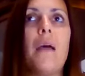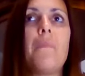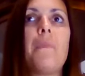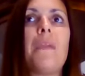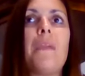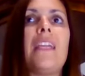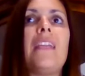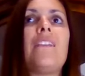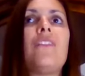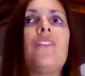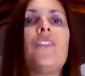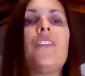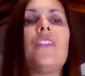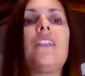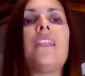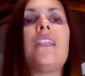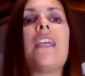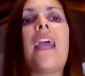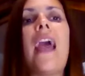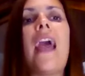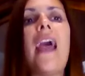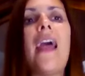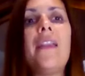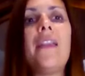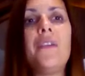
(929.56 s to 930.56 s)
tap into
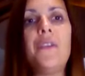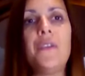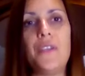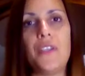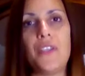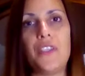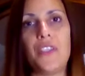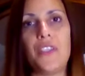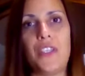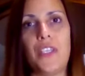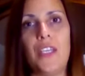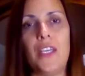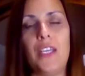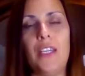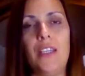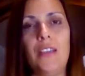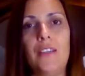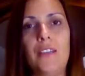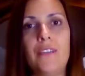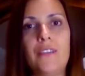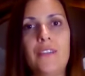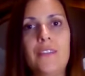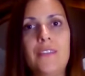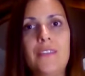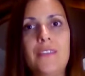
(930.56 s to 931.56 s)
the energy,
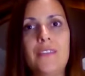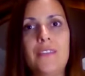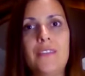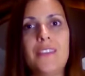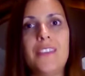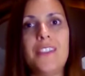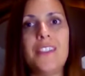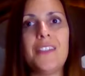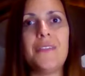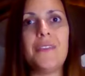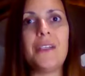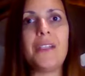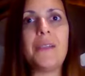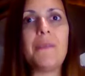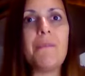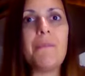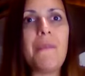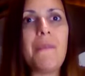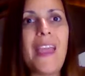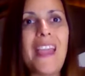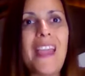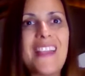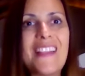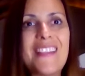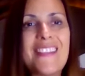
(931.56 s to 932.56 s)
what
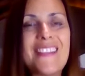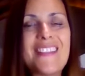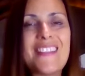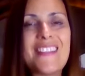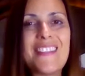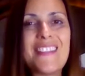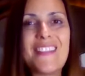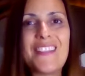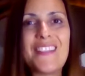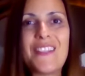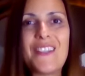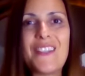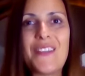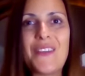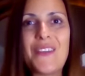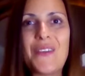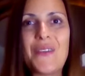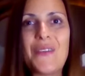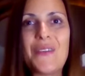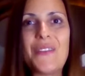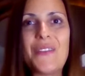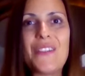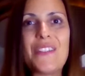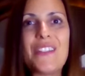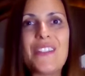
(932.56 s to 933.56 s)
makes
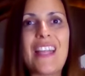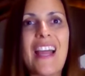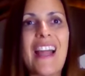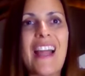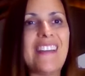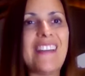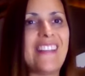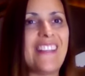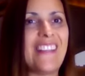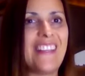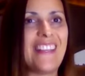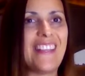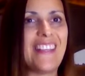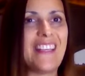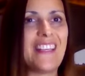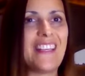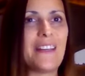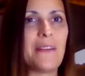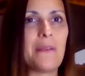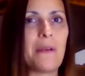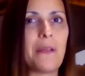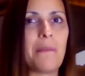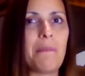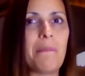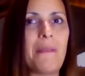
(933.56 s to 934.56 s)
you
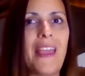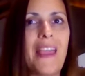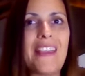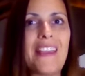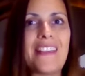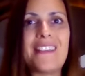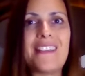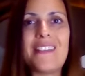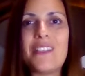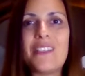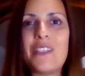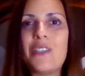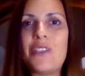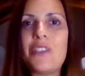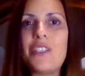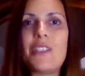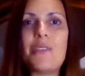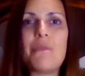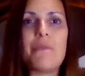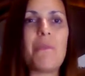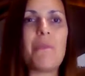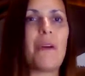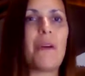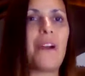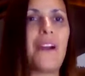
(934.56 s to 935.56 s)
stunning, what makes you
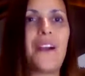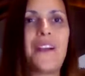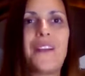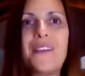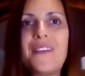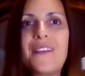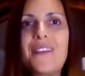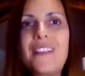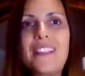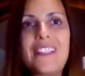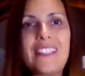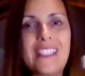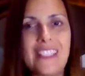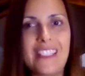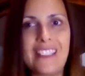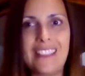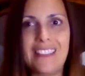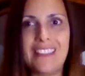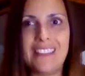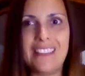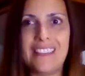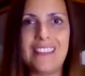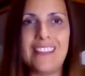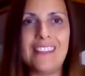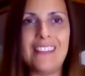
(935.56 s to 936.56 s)

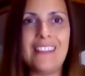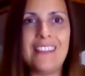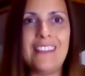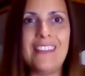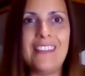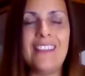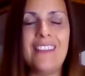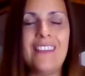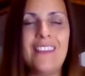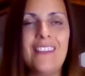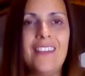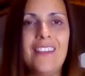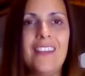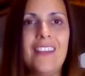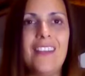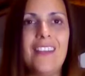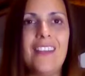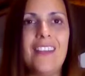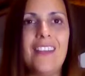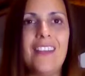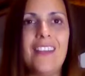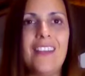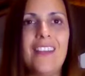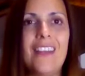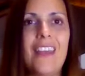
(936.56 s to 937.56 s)
sparkling,
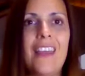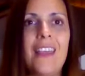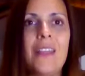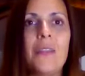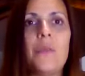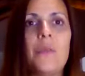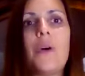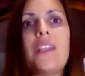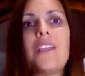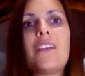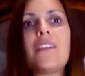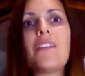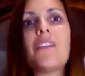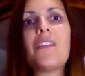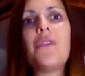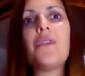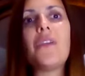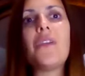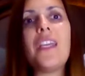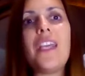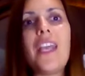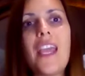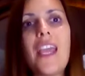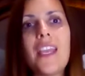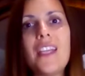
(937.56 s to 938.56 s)
and what
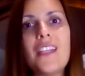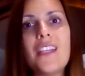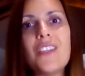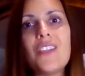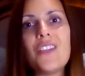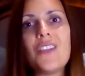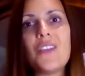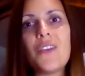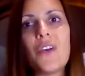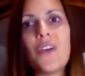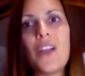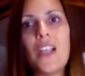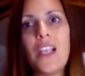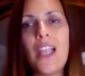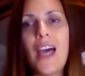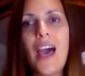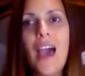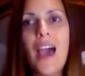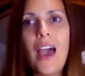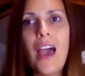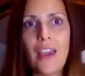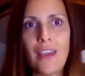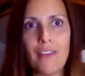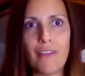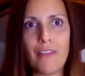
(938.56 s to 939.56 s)
creates your
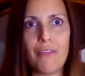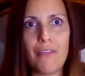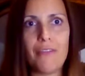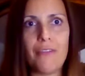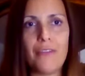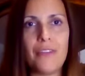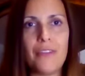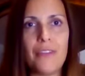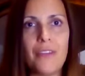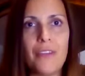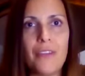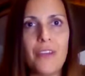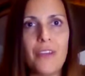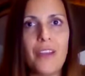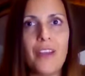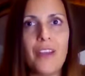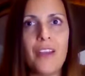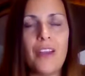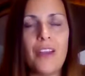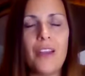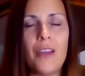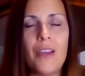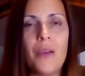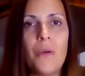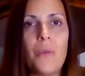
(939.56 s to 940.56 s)
life?
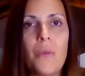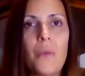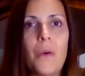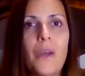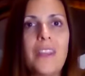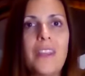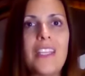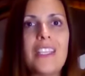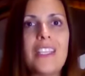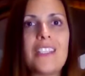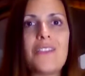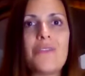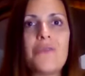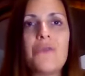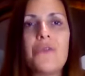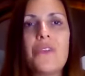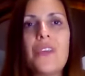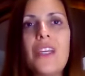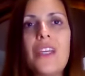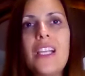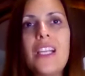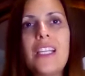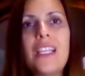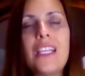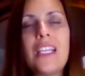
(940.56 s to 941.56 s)
What is
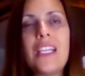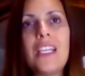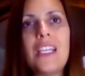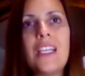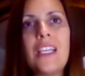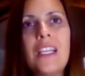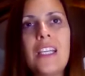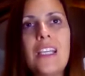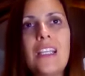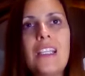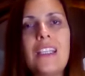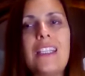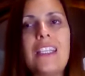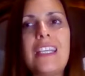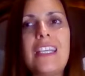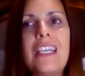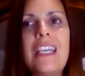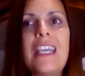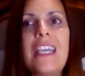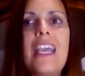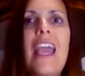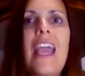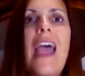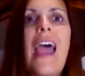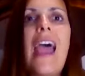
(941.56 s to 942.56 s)
really
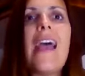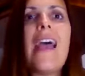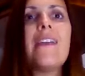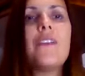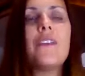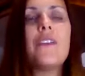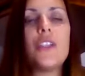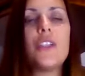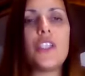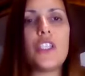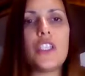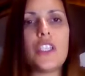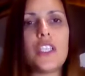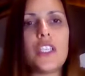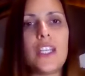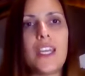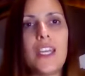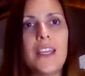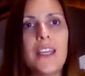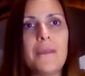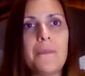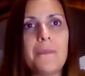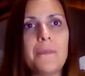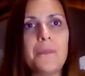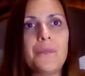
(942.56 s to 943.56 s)
the
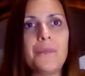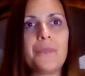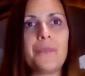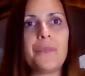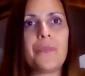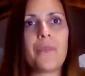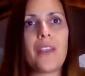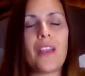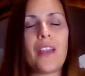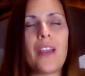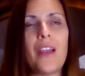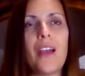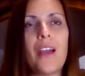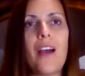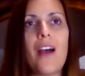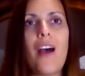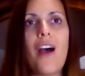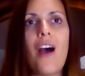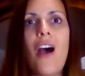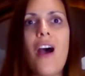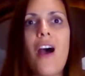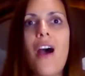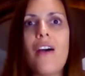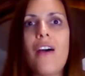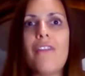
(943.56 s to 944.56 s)
energy
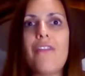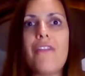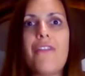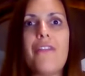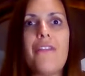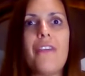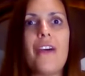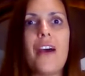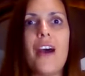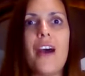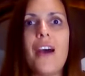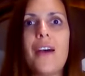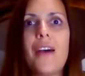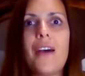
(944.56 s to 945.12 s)
of